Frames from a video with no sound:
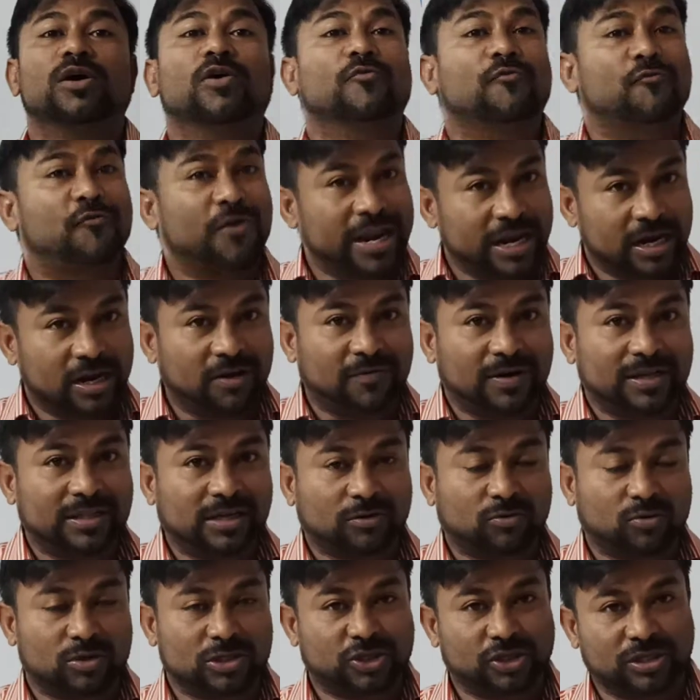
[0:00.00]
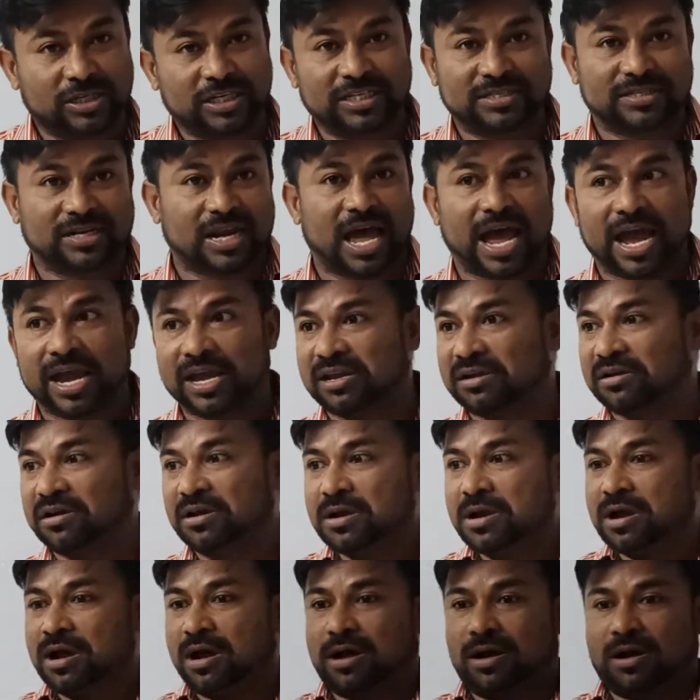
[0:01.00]
Whenever the question is like
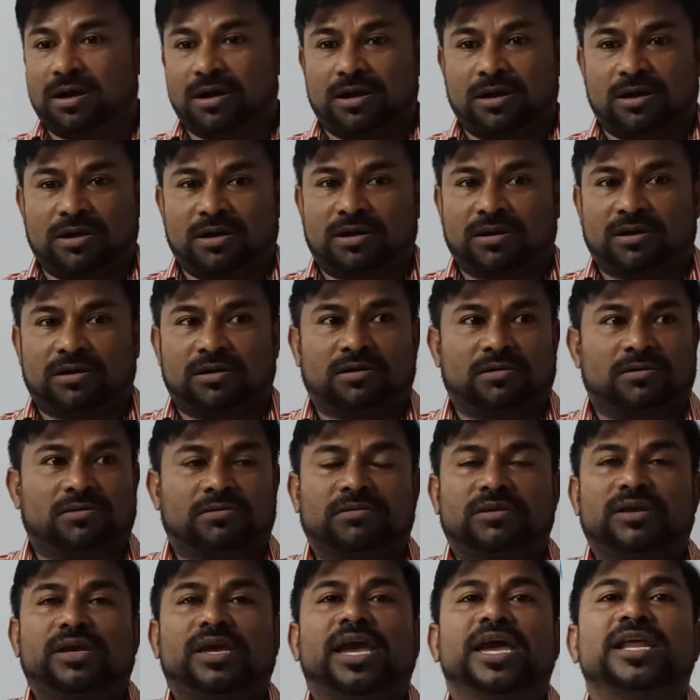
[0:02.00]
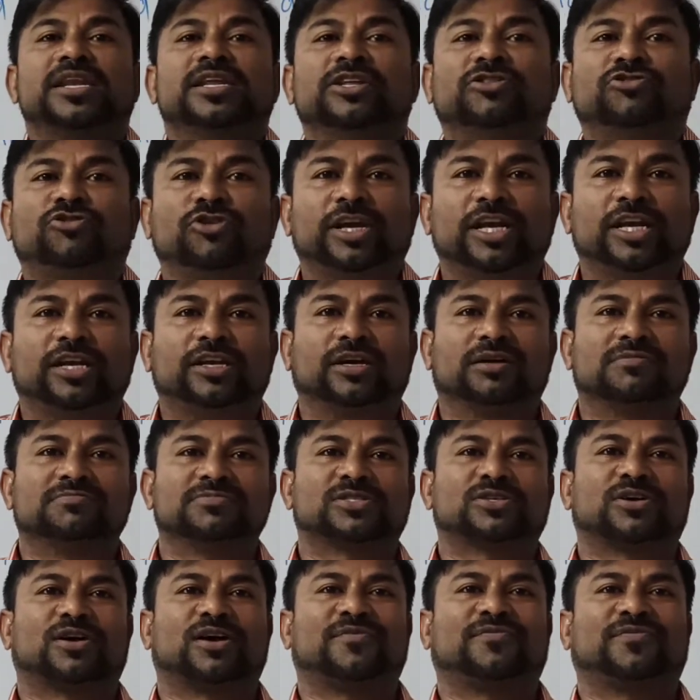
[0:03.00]
any 3 terms
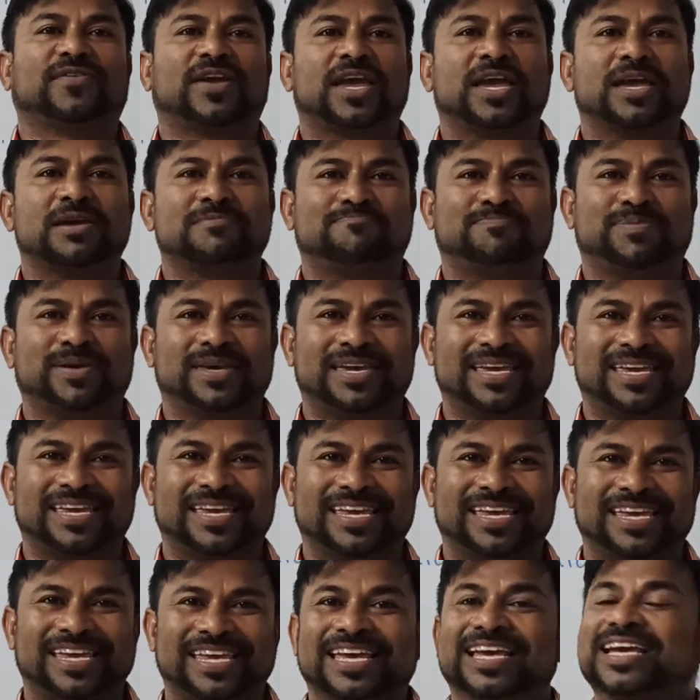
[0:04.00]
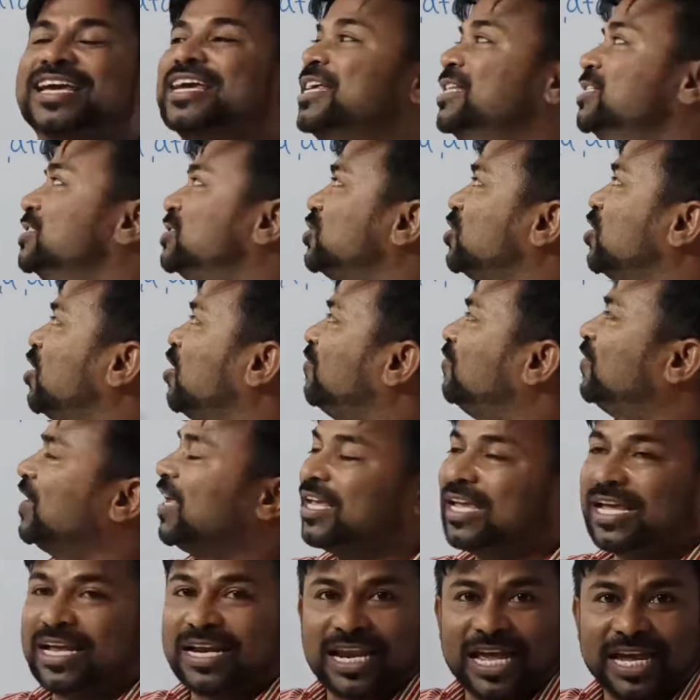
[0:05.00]
of AP, instead of
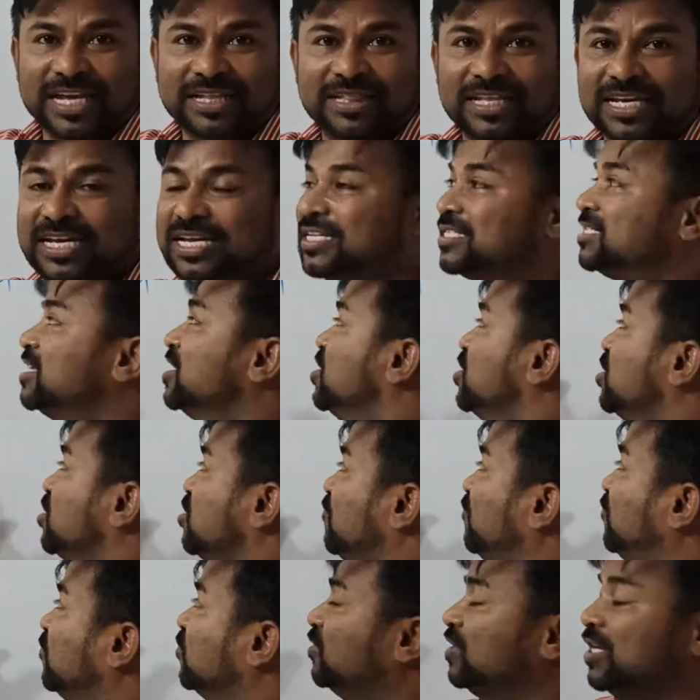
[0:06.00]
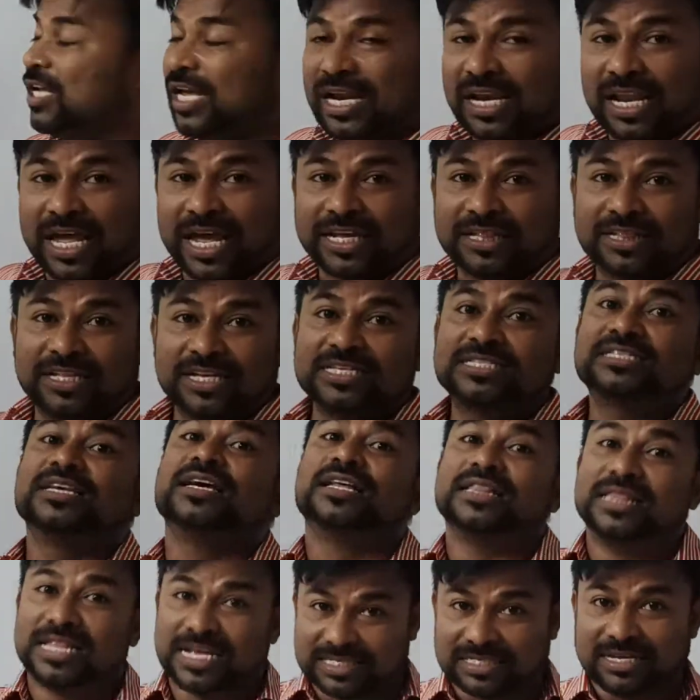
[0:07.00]
taking like this, if you deal like
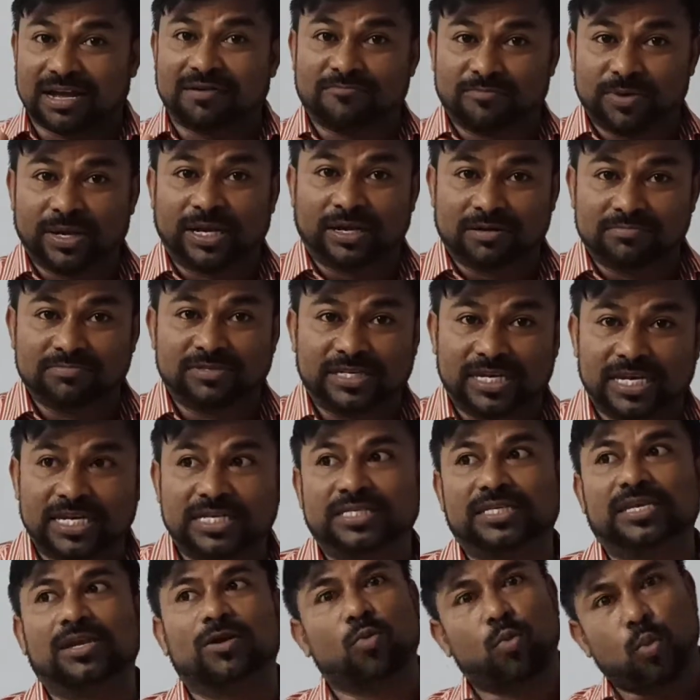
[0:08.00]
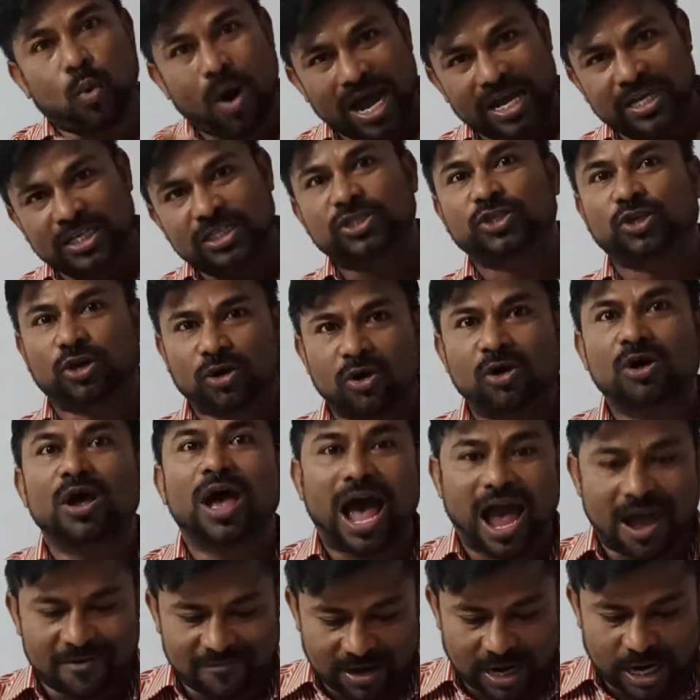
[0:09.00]
this, the sum becomes easy. Why so?
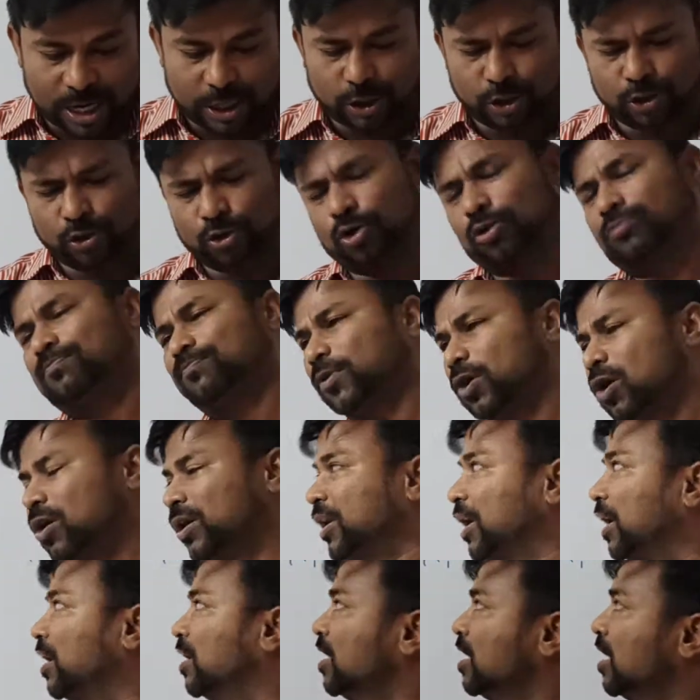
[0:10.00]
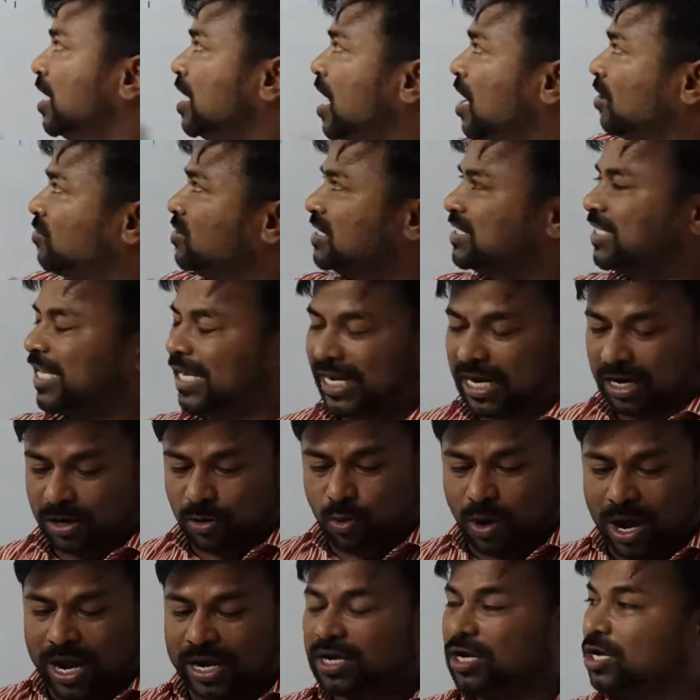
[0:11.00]
I will let you know. Okay, now the second
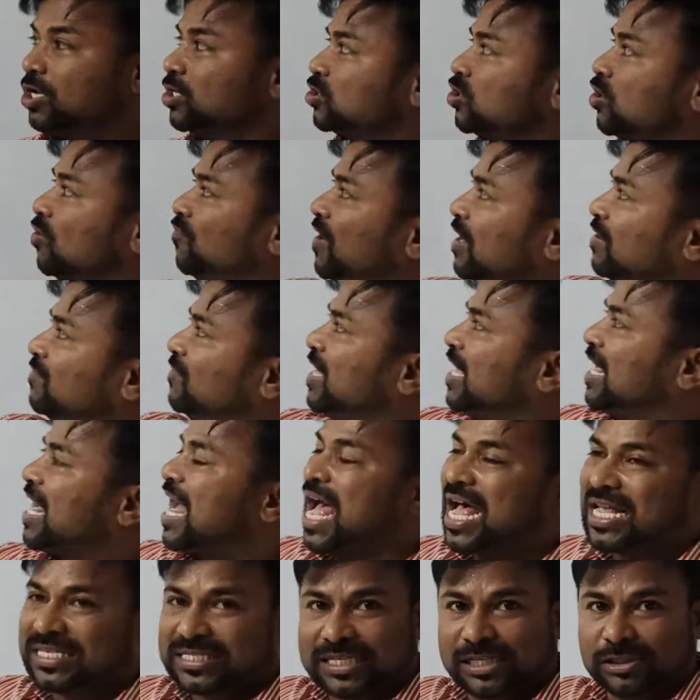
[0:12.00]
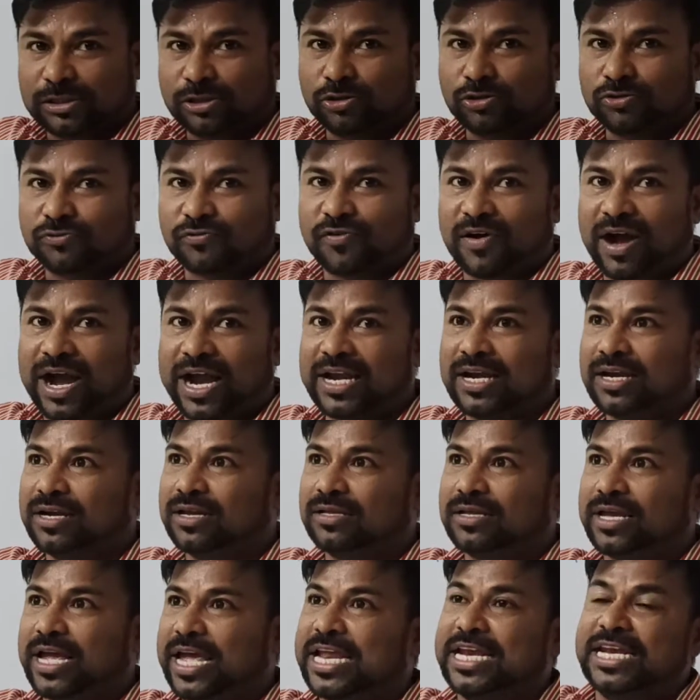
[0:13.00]
one. So when we are asked to find
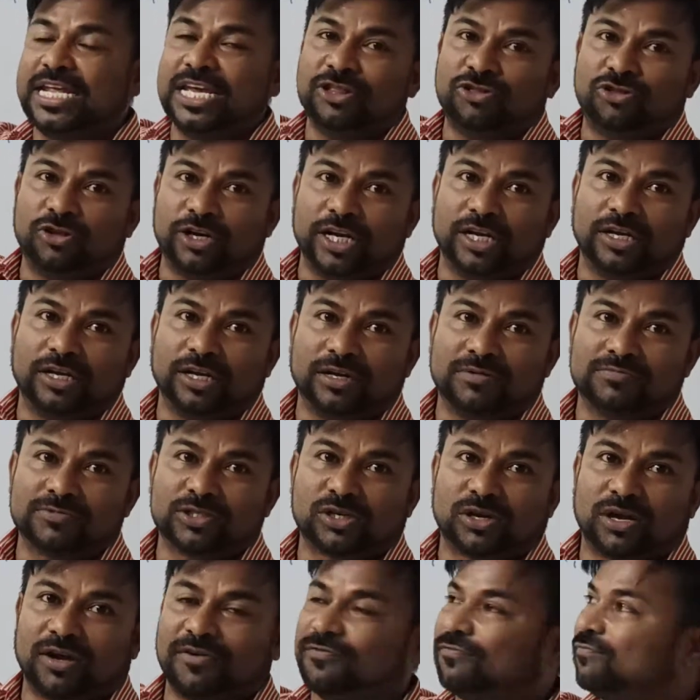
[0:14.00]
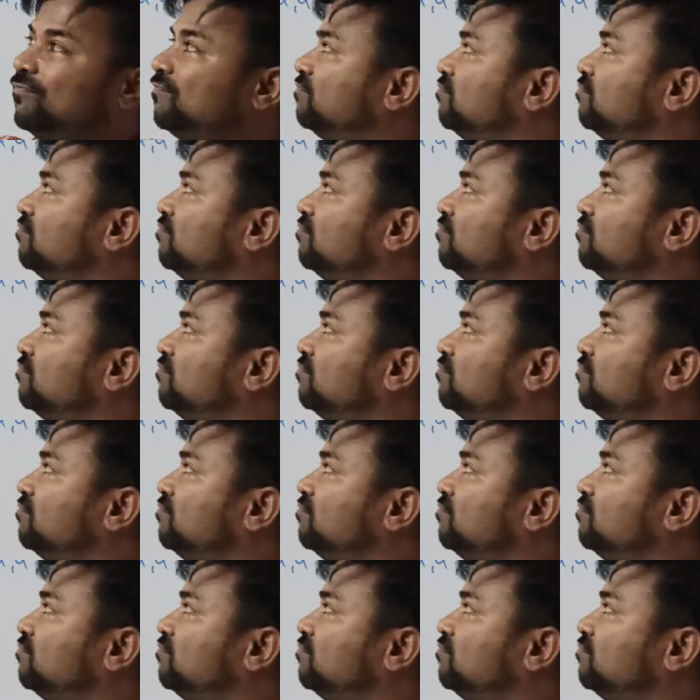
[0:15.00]
any 3 terms of,